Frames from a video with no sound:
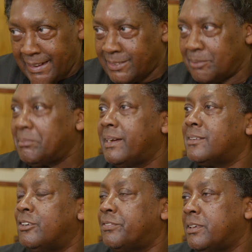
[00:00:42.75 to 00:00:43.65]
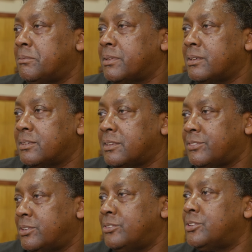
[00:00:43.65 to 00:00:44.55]
take your mind off of it because if
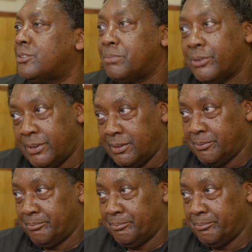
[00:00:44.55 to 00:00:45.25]
you do, you'll burn it.